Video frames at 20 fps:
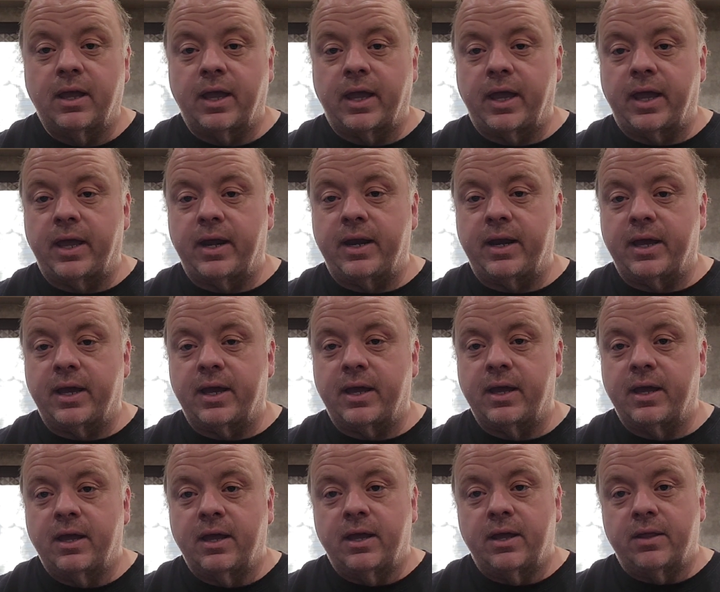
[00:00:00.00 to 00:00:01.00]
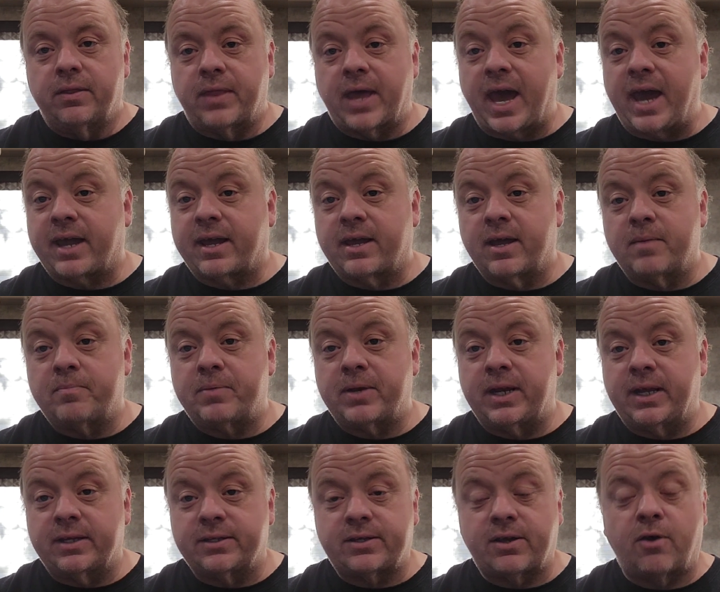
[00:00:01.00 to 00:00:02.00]
And that
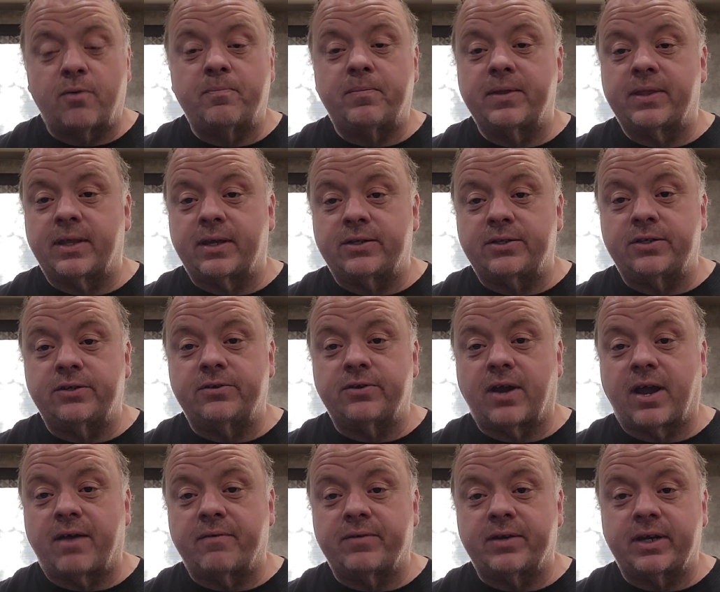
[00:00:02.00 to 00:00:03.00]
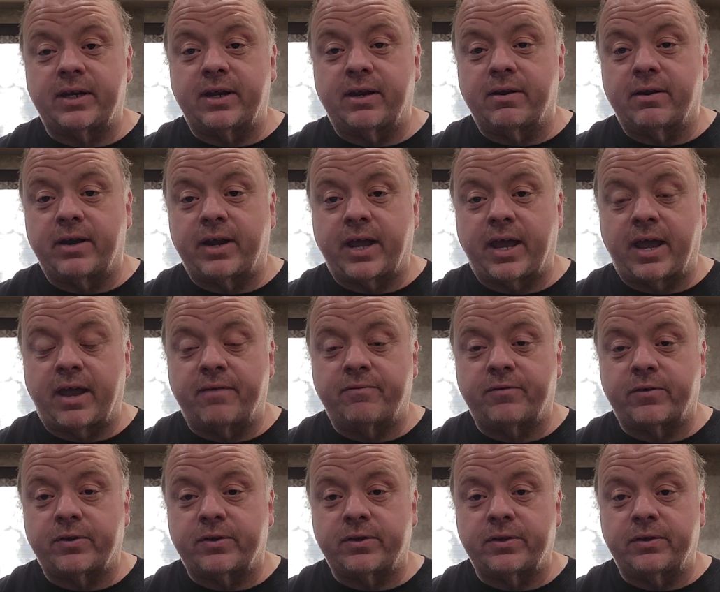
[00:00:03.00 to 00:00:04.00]
company is hoping that you drive it a year and a
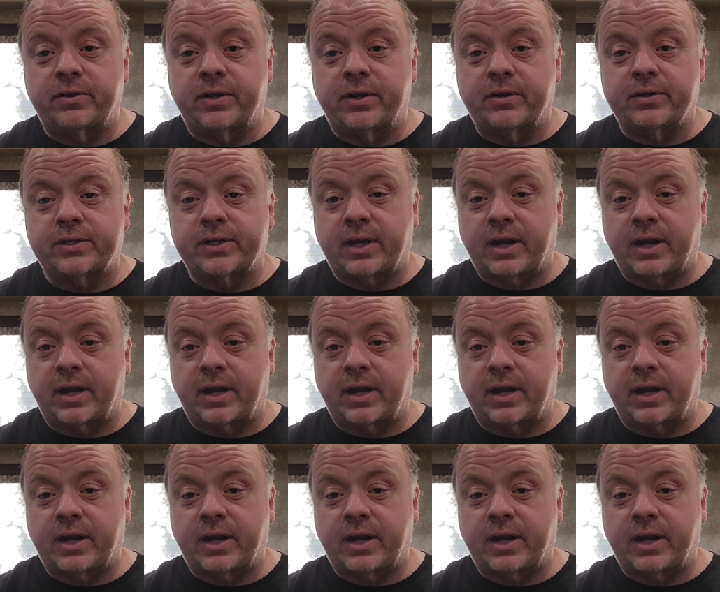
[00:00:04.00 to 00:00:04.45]
half or 2 years